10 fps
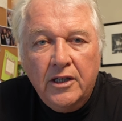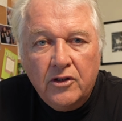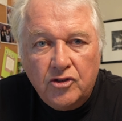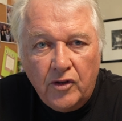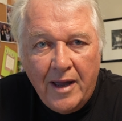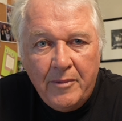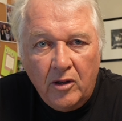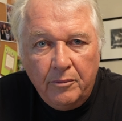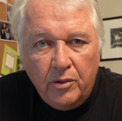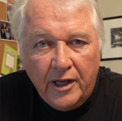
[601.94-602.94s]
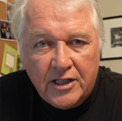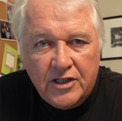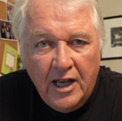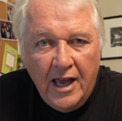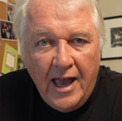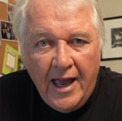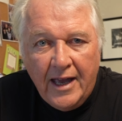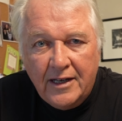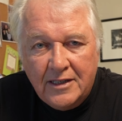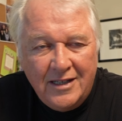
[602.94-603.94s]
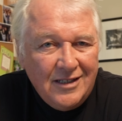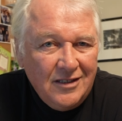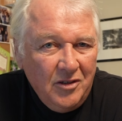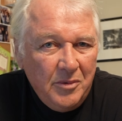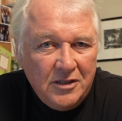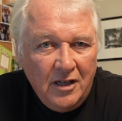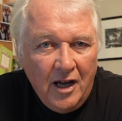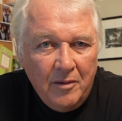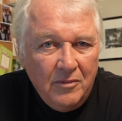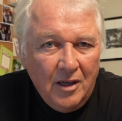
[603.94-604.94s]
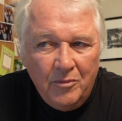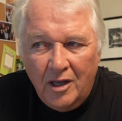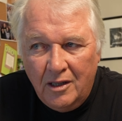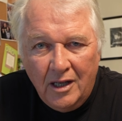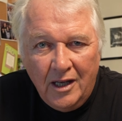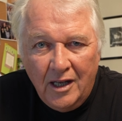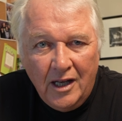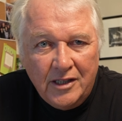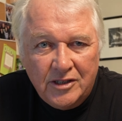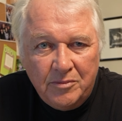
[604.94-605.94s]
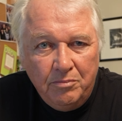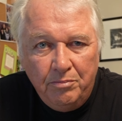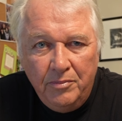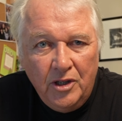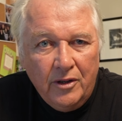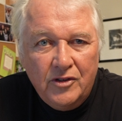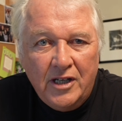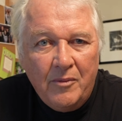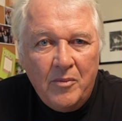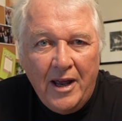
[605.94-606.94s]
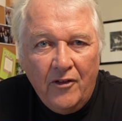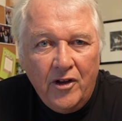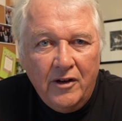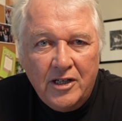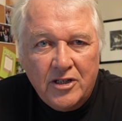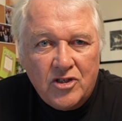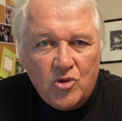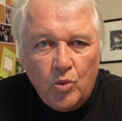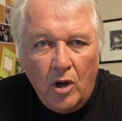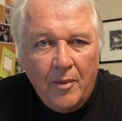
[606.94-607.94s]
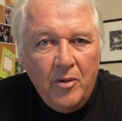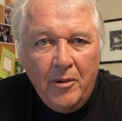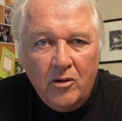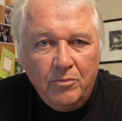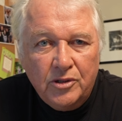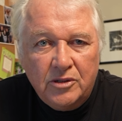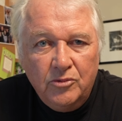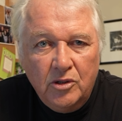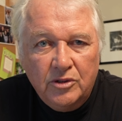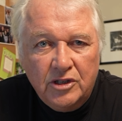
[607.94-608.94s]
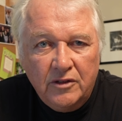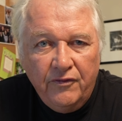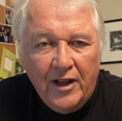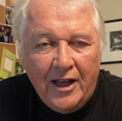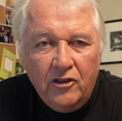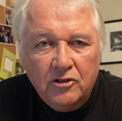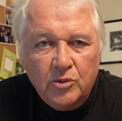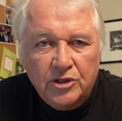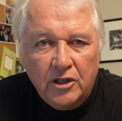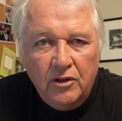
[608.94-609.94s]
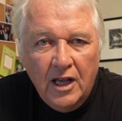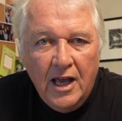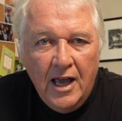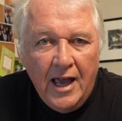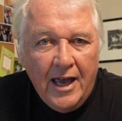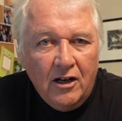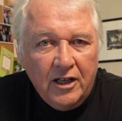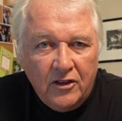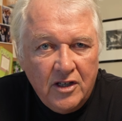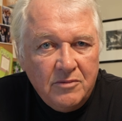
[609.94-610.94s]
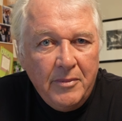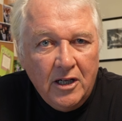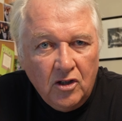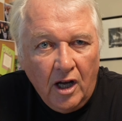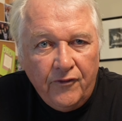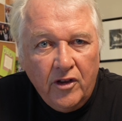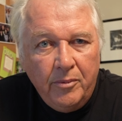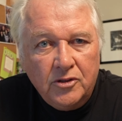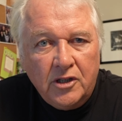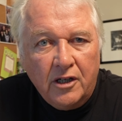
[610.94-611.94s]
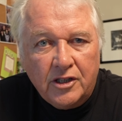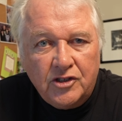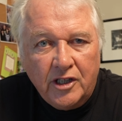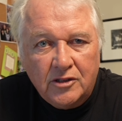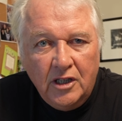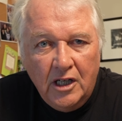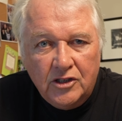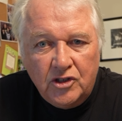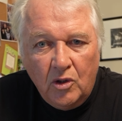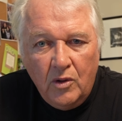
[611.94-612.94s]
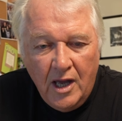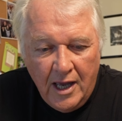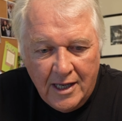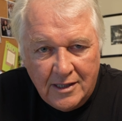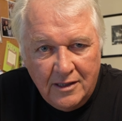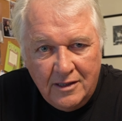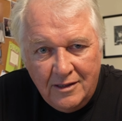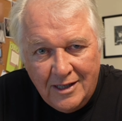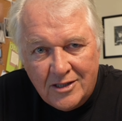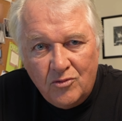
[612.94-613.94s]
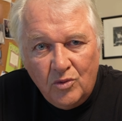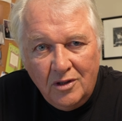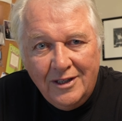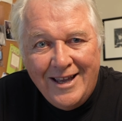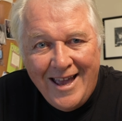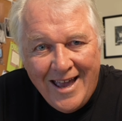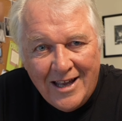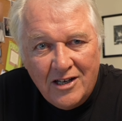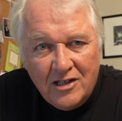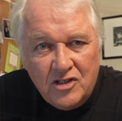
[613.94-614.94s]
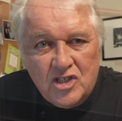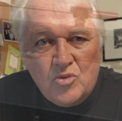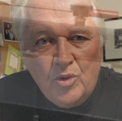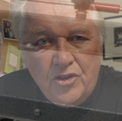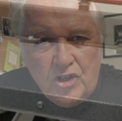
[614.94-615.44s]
in the dry mount press, and it takes a little bit of time. Every time I'm down there, I just swap them out, put some new ones in, flatten those ones out, and I'll get these mailed off for the postcard exchange. So it doesn't really end just with the